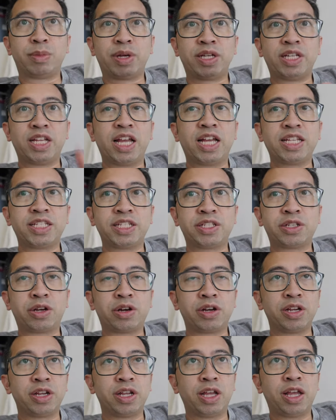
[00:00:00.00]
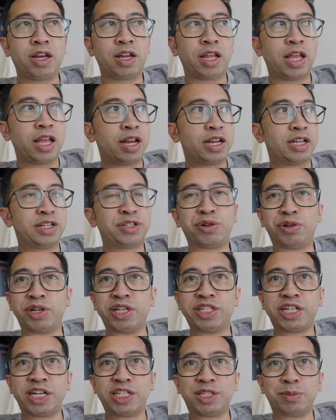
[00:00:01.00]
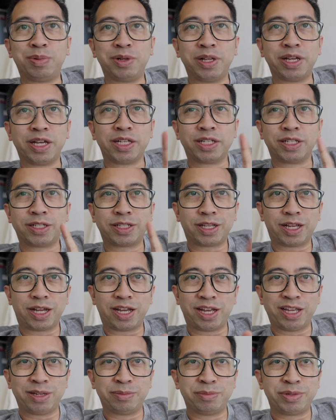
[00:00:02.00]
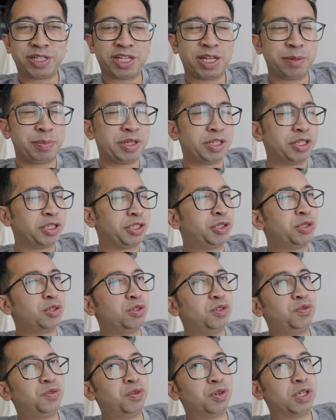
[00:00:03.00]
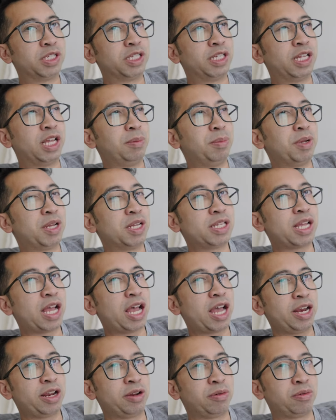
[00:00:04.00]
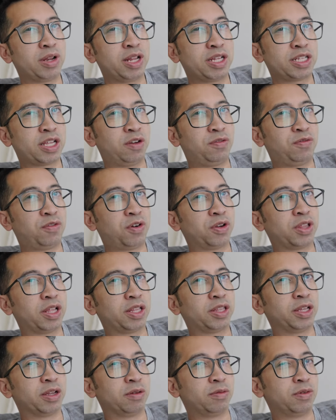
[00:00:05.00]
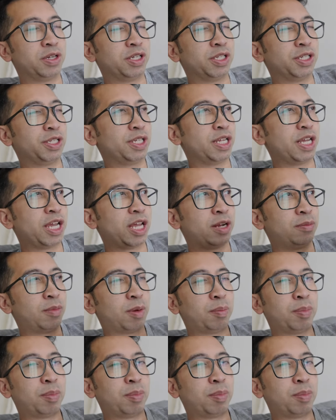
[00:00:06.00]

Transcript: my day hasn't started yet and there's already change of plans. I am skipping the jewel for today because I didn't realize how far that thing was and my